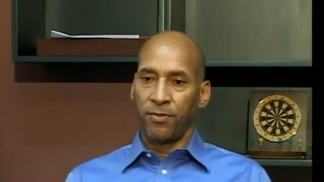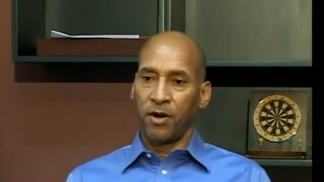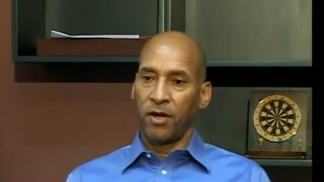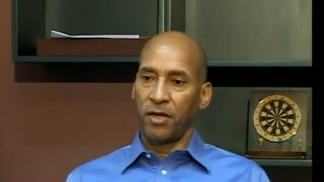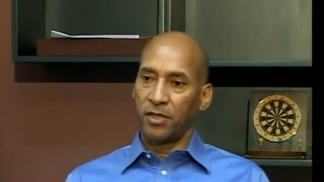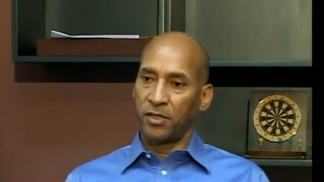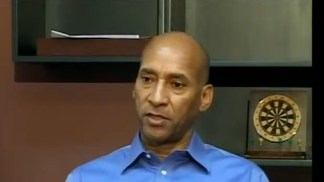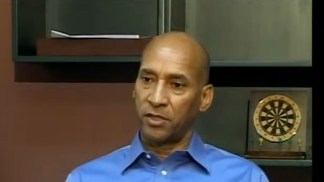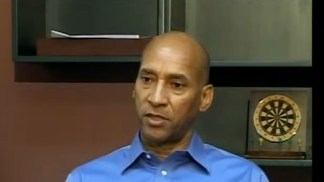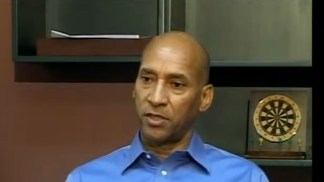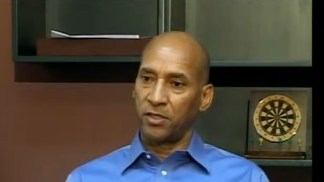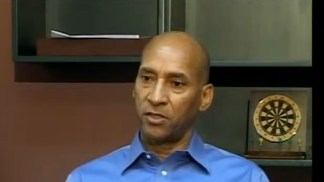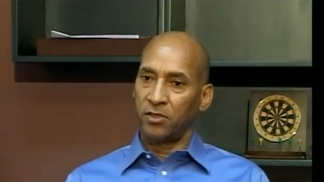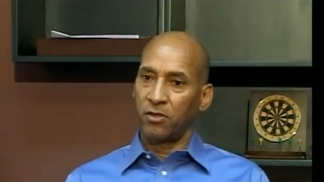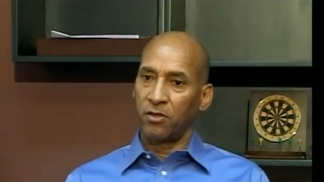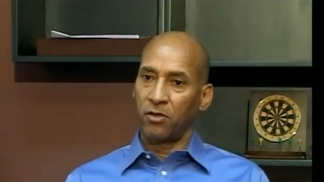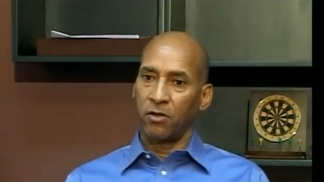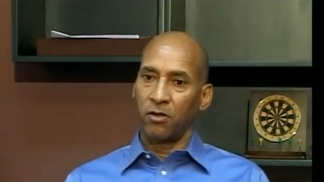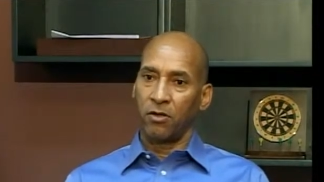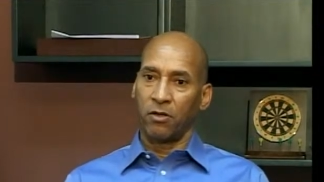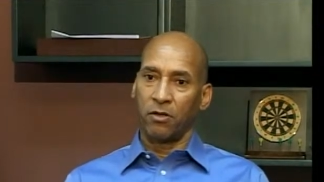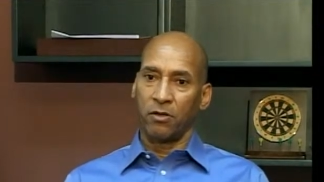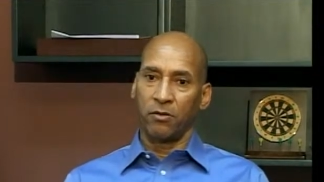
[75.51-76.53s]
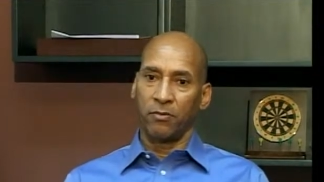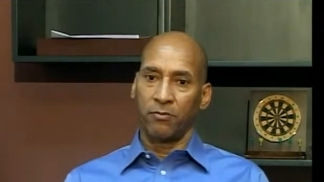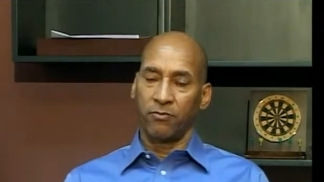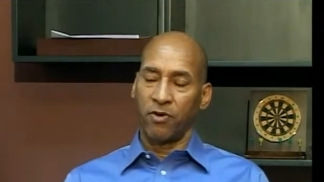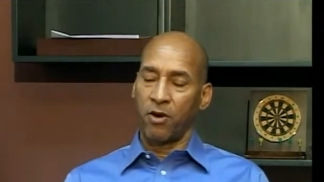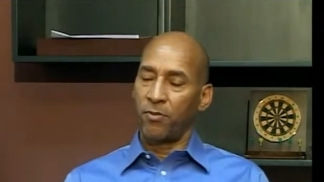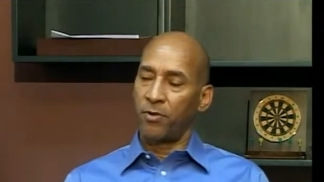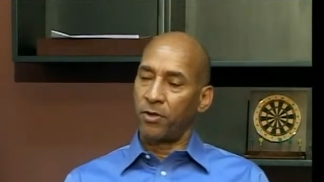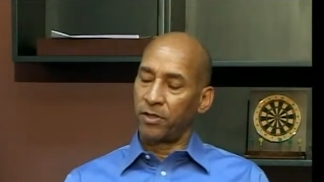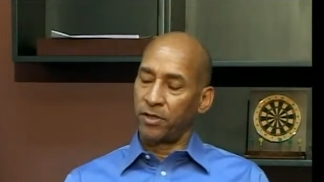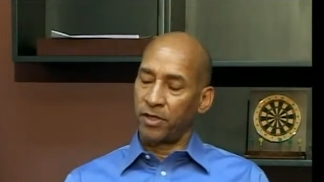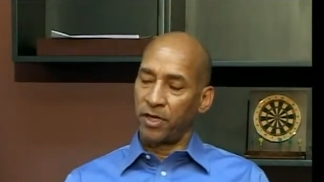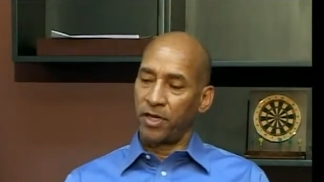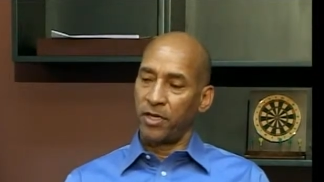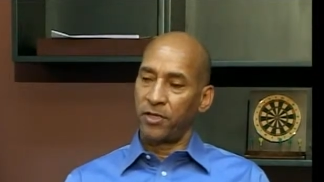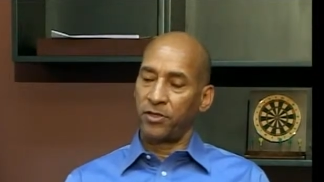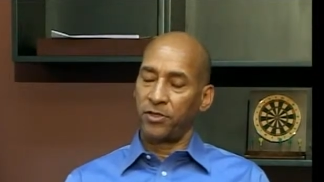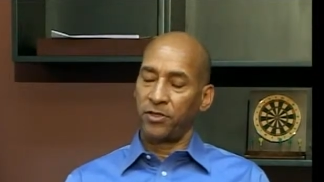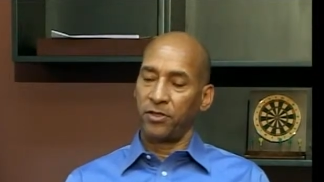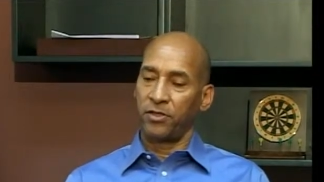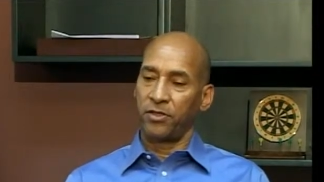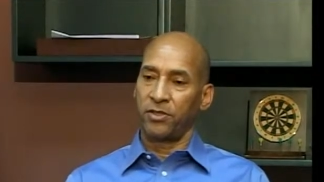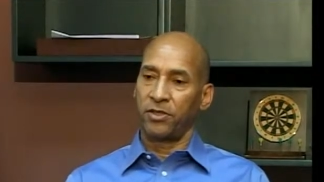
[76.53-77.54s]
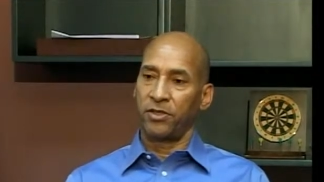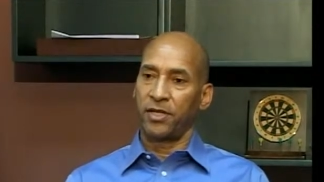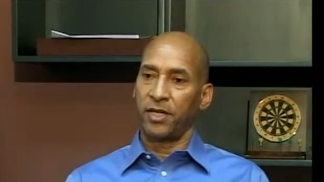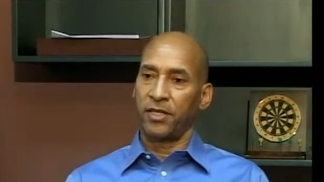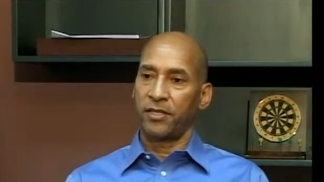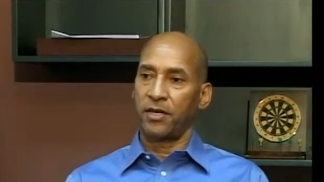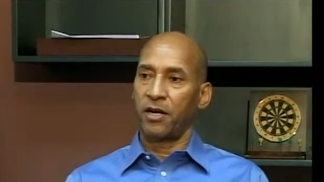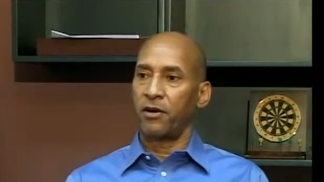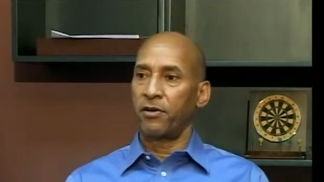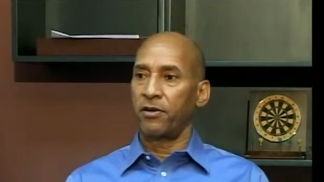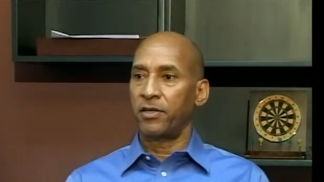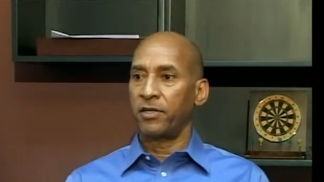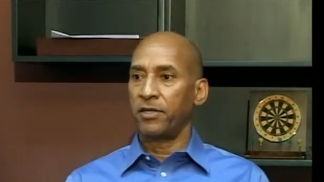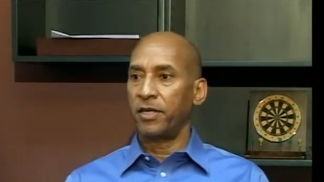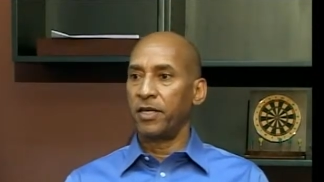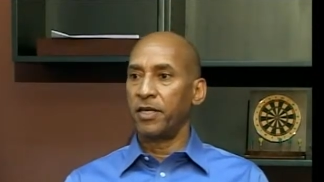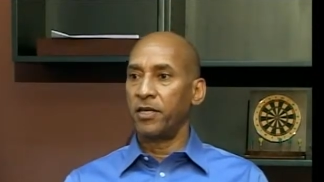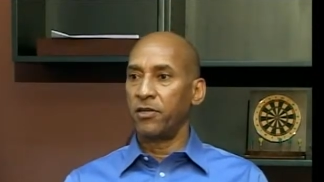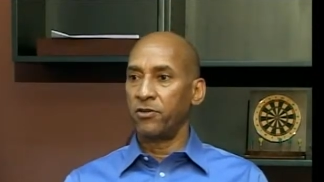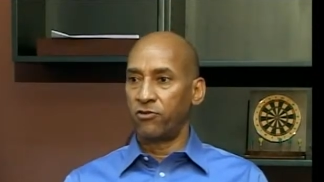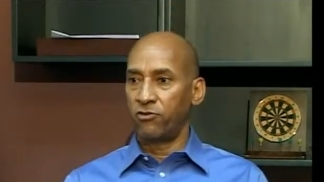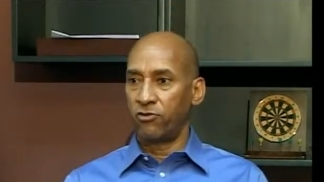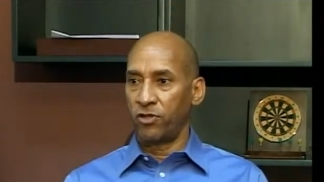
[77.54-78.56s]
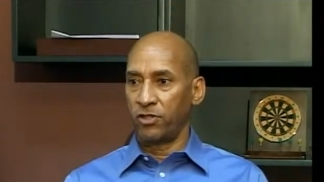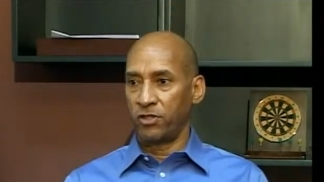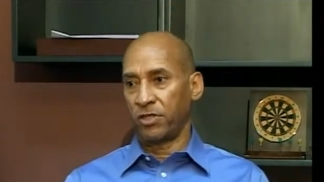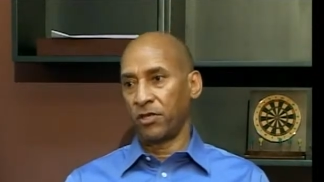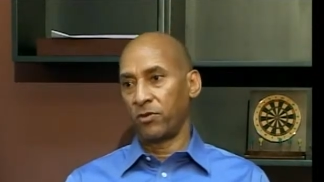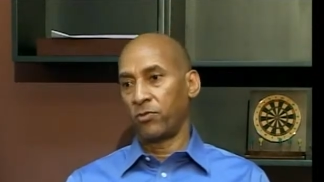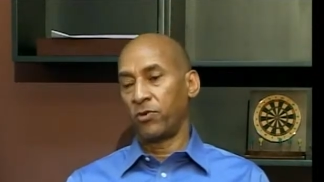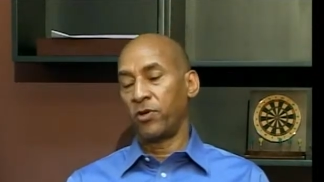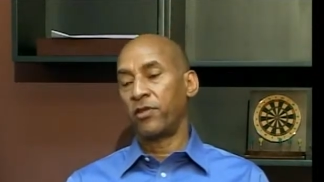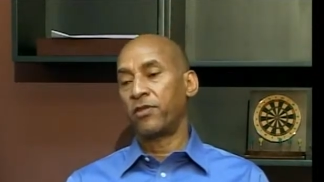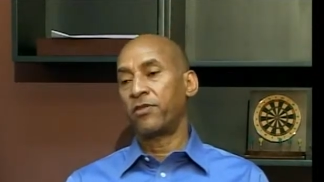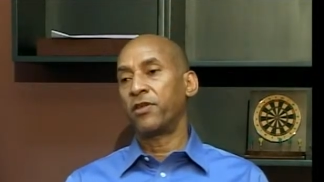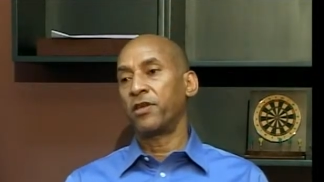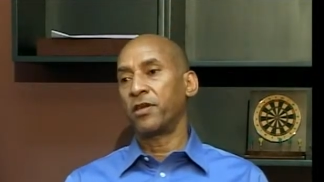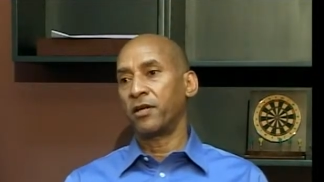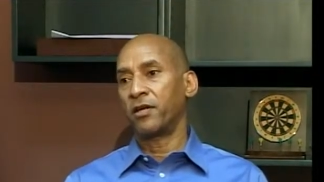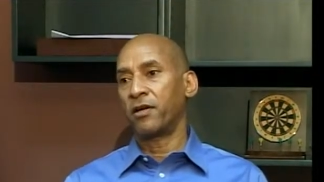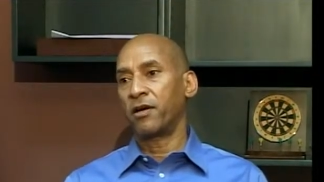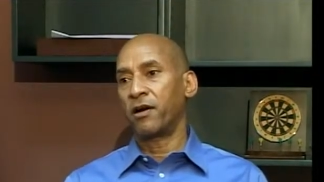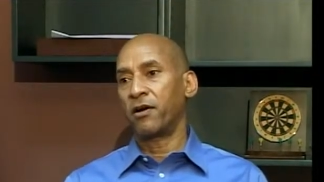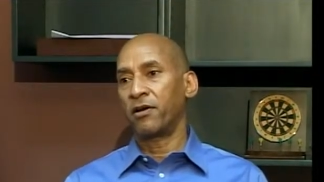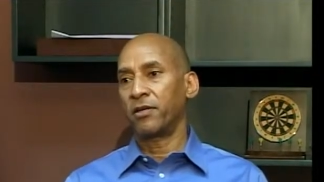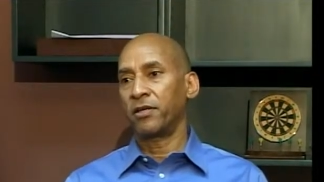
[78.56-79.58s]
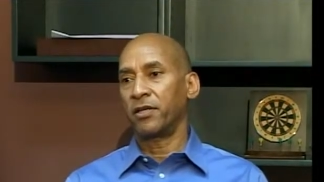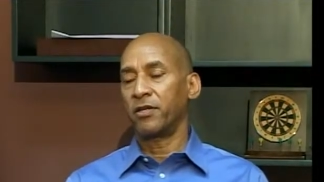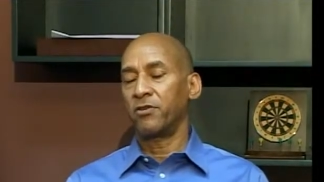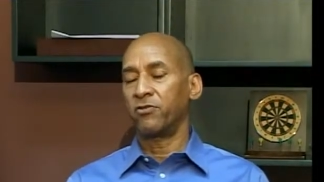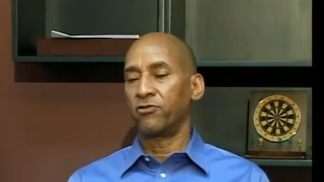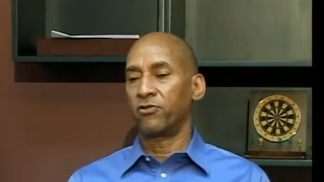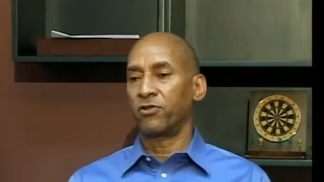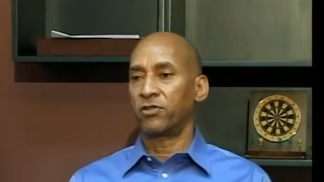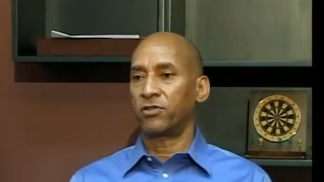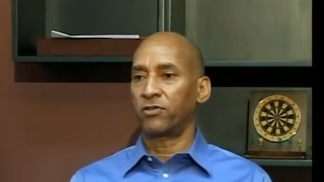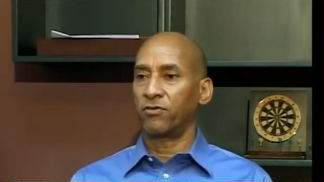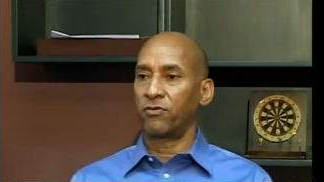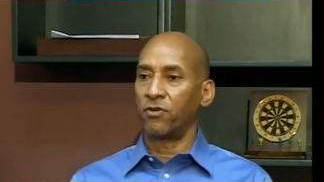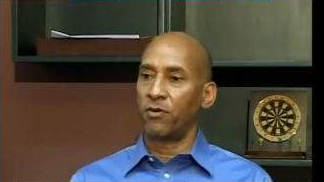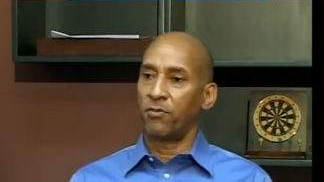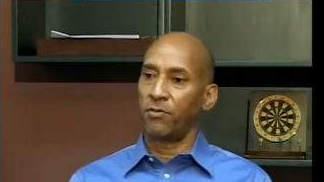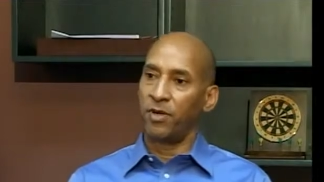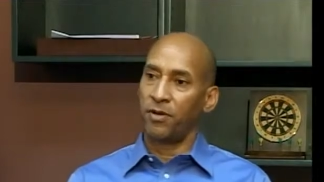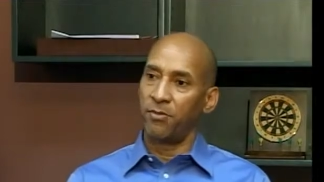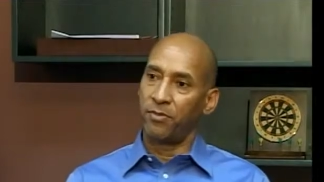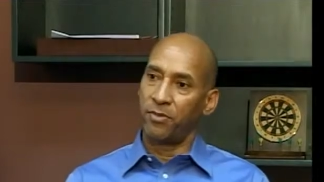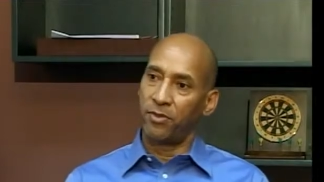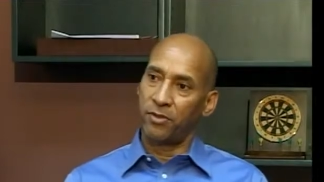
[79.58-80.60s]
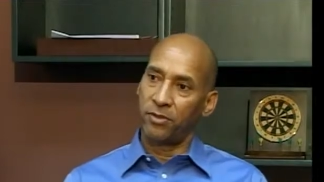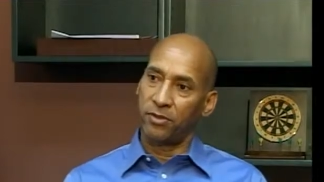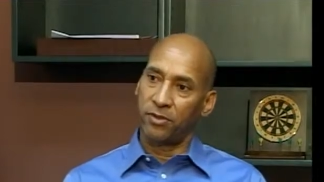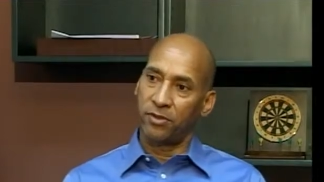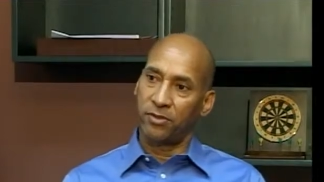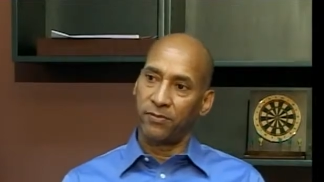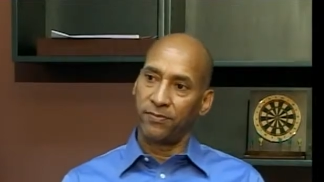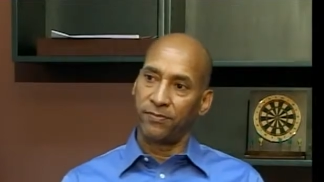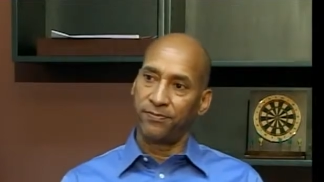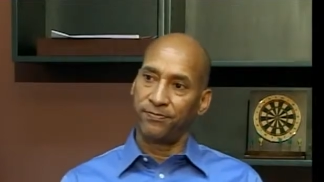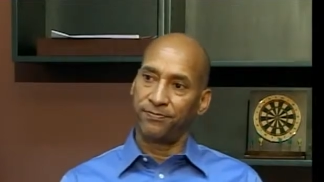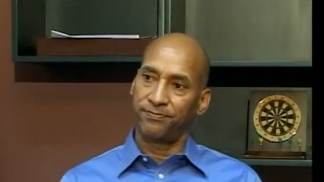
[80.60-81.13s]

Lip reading: policies or promulgations that are in the interest, that we think are in the interest of our members.